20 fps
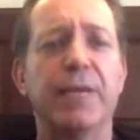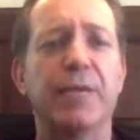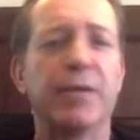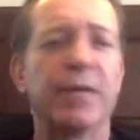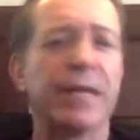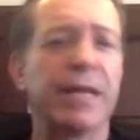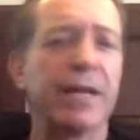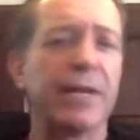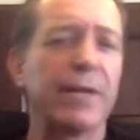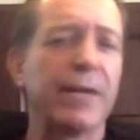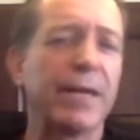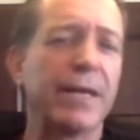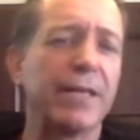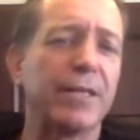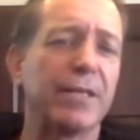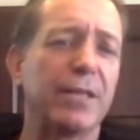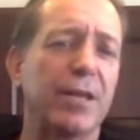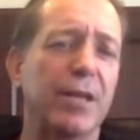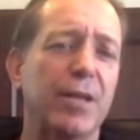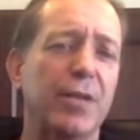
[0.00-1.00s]
We're getting
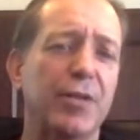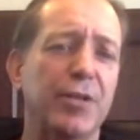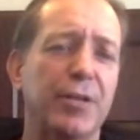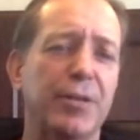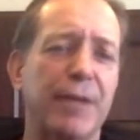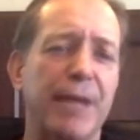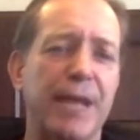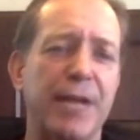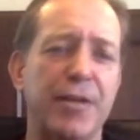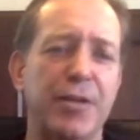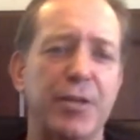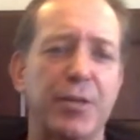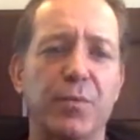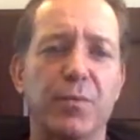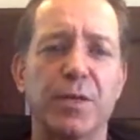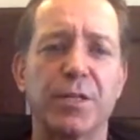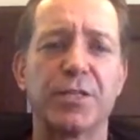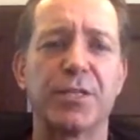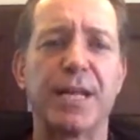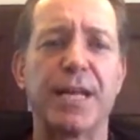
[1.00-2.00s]
ready to launch internationally.
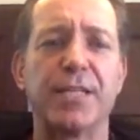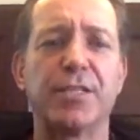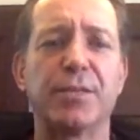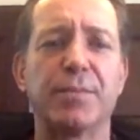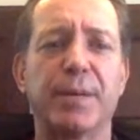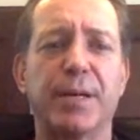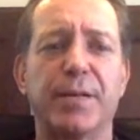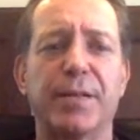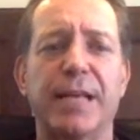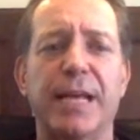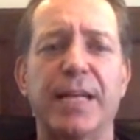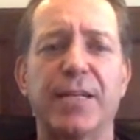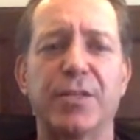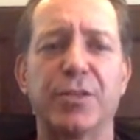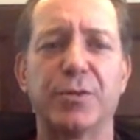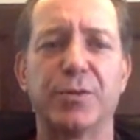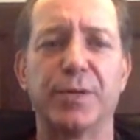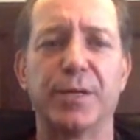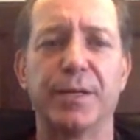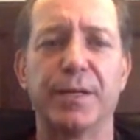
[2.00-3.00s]
What's nice about that,
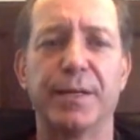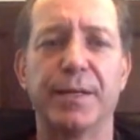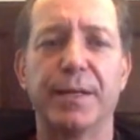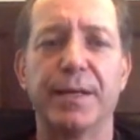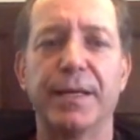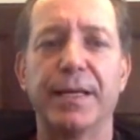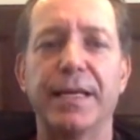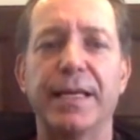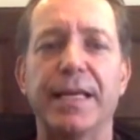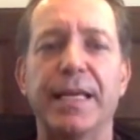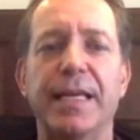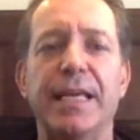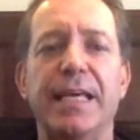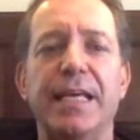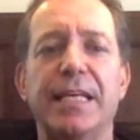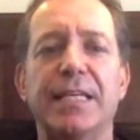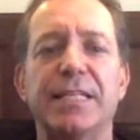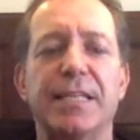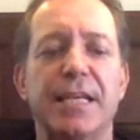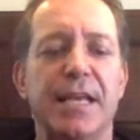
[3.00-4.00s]
Stuart,
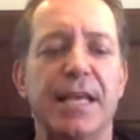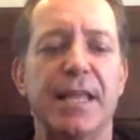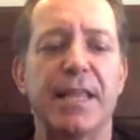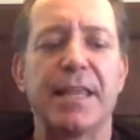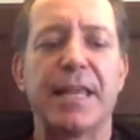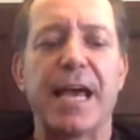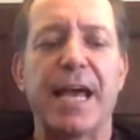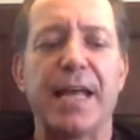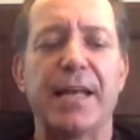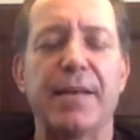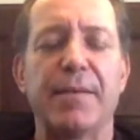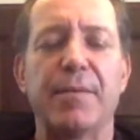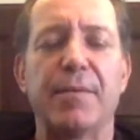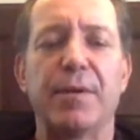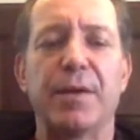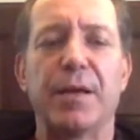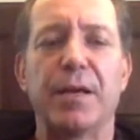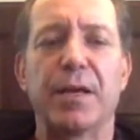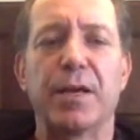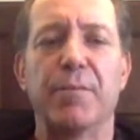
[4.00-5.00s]
is that
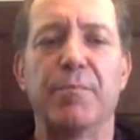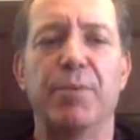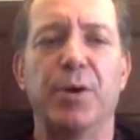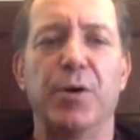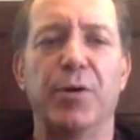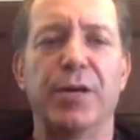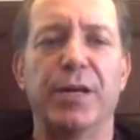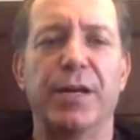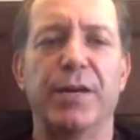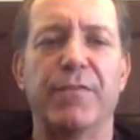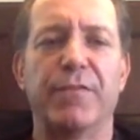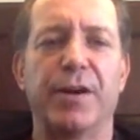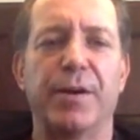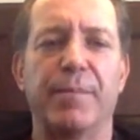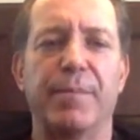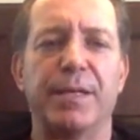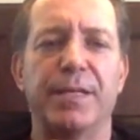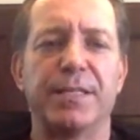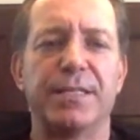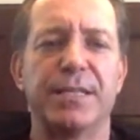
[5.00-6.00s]
component of
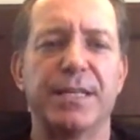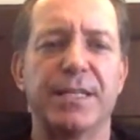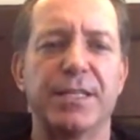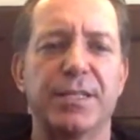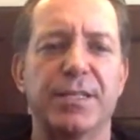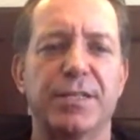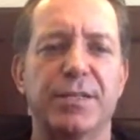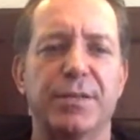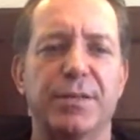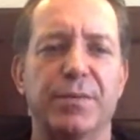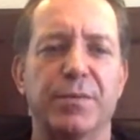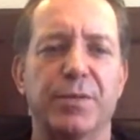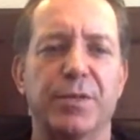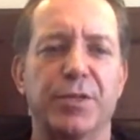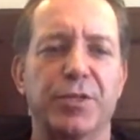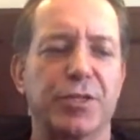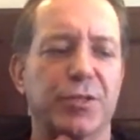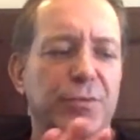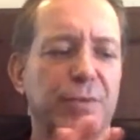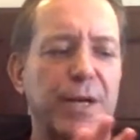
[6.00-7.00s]
our business,
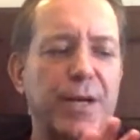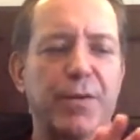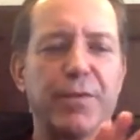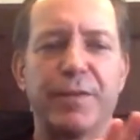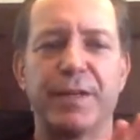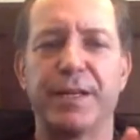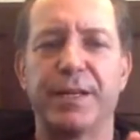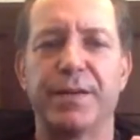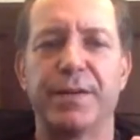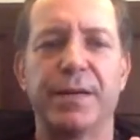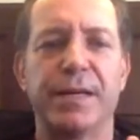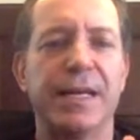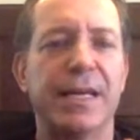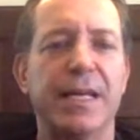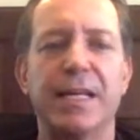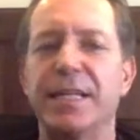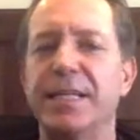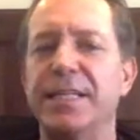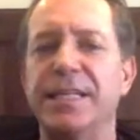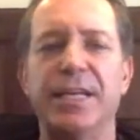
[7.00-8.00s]
which is right over here,
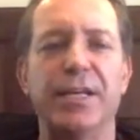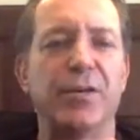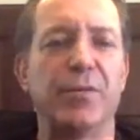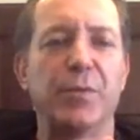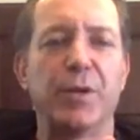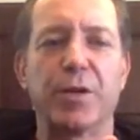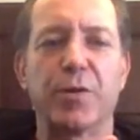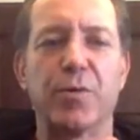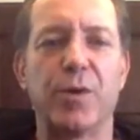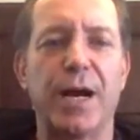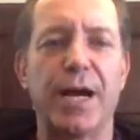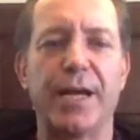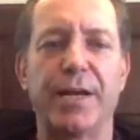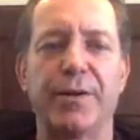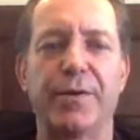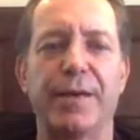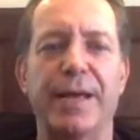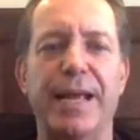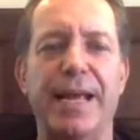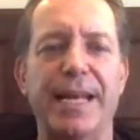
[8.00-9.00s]
didn't
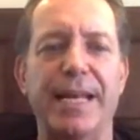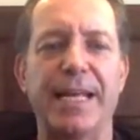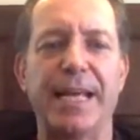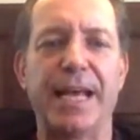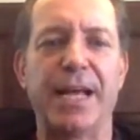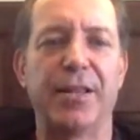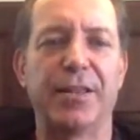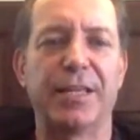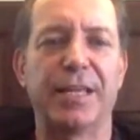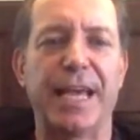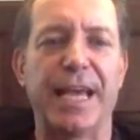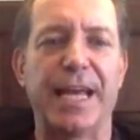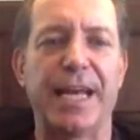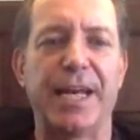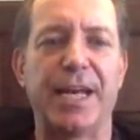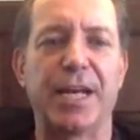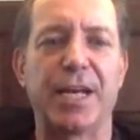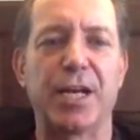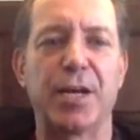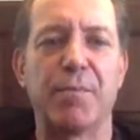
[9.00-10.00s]
require any Health
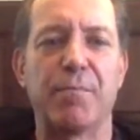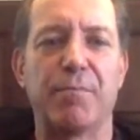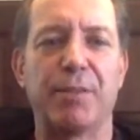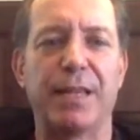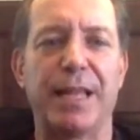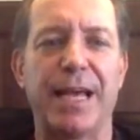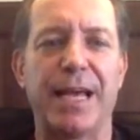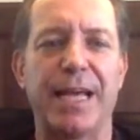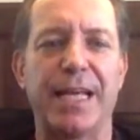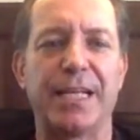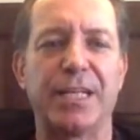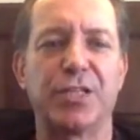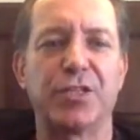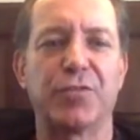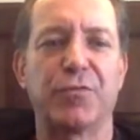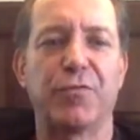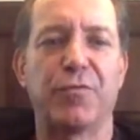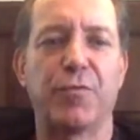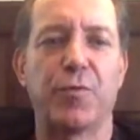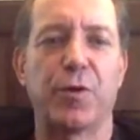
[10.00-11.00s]
Canada
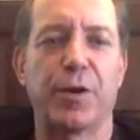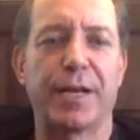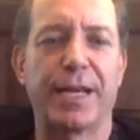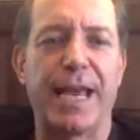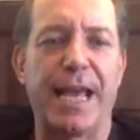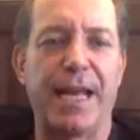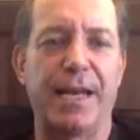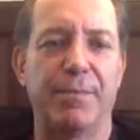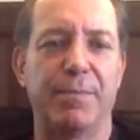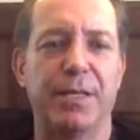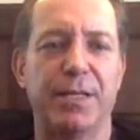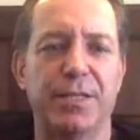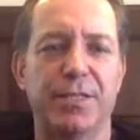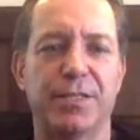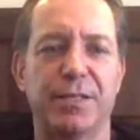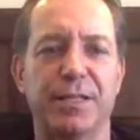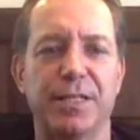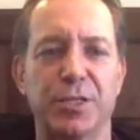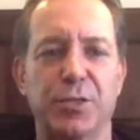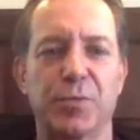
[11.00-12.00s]
compliance for
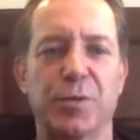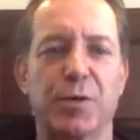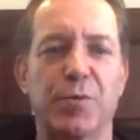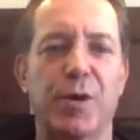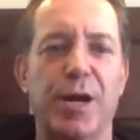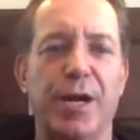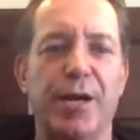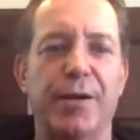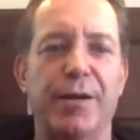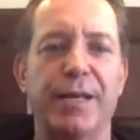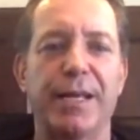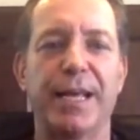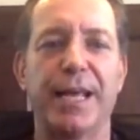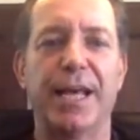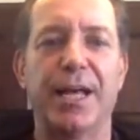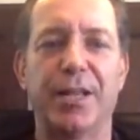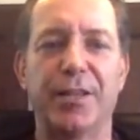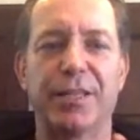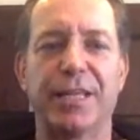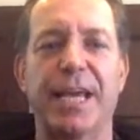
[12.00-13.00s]
cannabis. This required
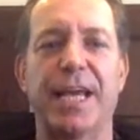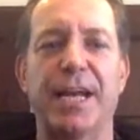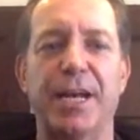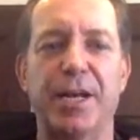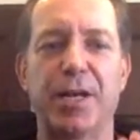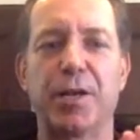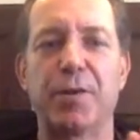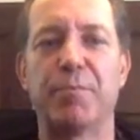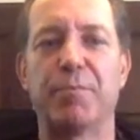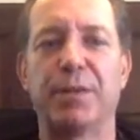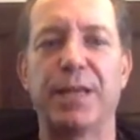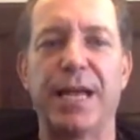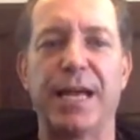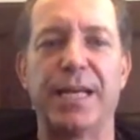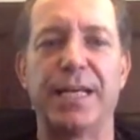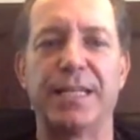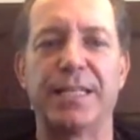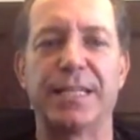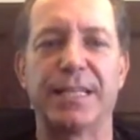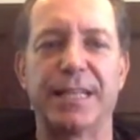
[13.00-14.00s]
Health Canada
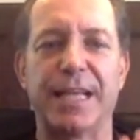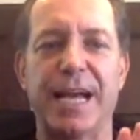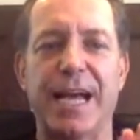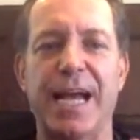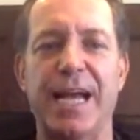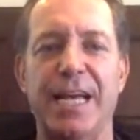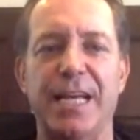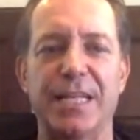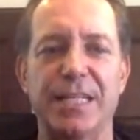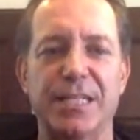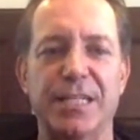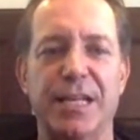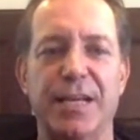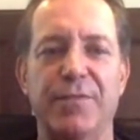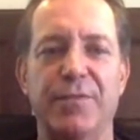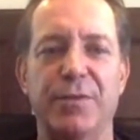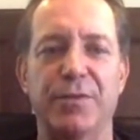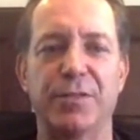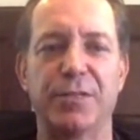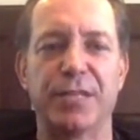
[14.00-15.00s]
compliance at the highest
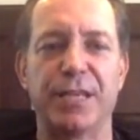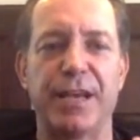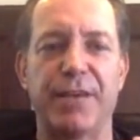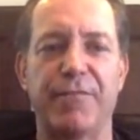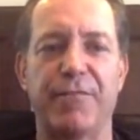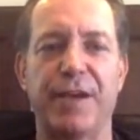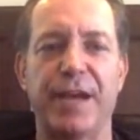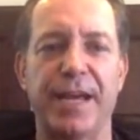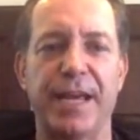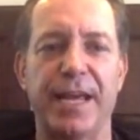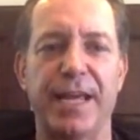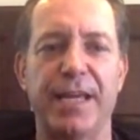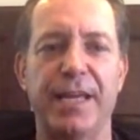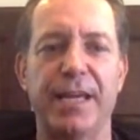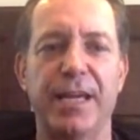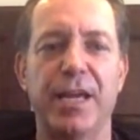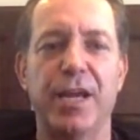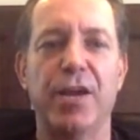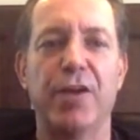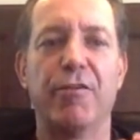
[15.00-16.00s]
level,
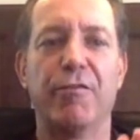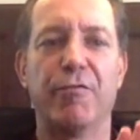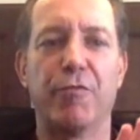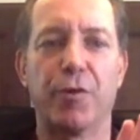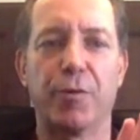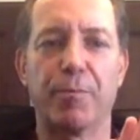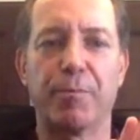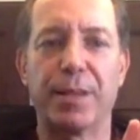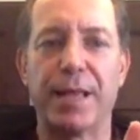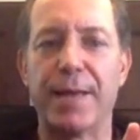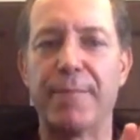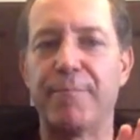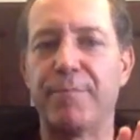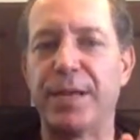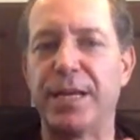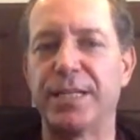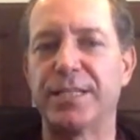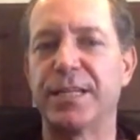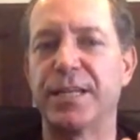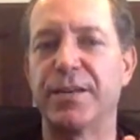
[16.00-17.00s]
CFIA, for
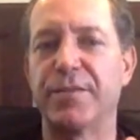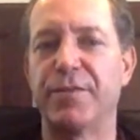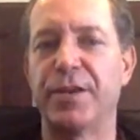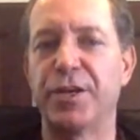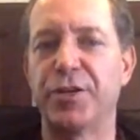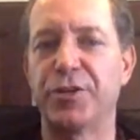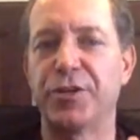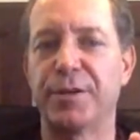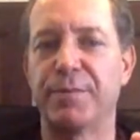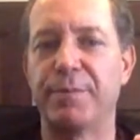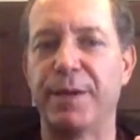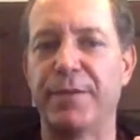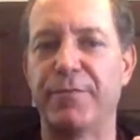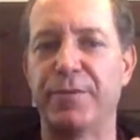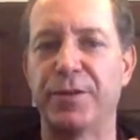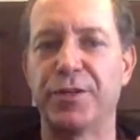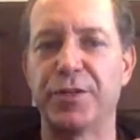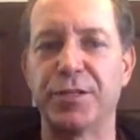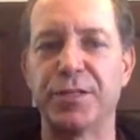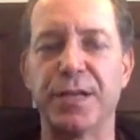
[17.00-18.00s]
plant-based innovation of
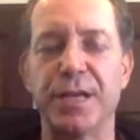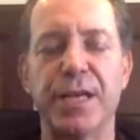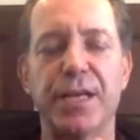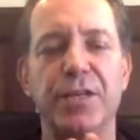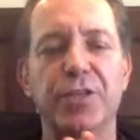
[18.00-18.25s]
beverages.